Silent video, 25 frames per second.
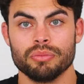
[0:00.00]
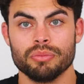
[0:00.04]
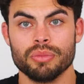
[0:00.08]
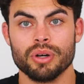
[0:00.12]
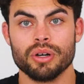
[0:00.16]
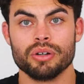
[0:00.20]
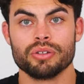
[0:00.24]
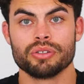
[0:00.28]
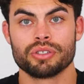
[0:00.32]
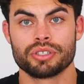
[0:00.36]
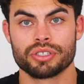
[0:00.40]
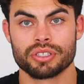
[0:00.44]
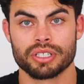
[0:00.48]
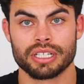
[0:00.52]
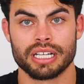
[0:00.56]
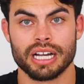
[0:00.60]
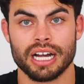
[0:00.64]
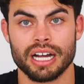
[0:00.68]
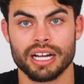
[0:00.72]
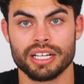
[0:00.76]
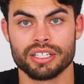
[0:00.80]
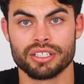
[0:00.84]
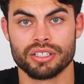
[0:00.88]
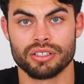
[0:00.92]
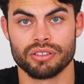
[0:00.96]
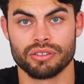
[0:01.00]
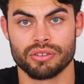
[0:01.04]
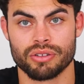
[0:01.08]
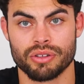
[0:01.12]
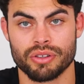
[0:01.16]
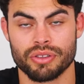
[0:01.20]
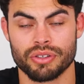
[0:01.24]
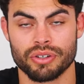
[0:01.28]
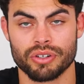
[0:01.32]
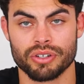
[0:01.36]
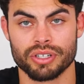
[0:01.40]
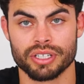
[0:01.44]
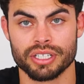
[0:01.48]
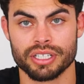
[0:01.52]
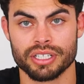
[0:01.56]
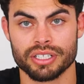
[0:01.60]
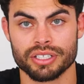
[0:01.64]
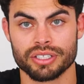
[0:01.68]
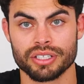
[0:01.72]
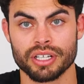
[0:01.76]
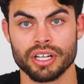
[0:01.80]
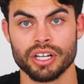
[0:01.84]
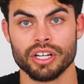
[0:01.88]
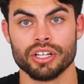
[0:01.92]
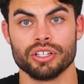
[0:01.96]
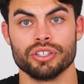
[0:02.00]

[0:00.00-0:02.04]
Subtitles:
most guys in their 30s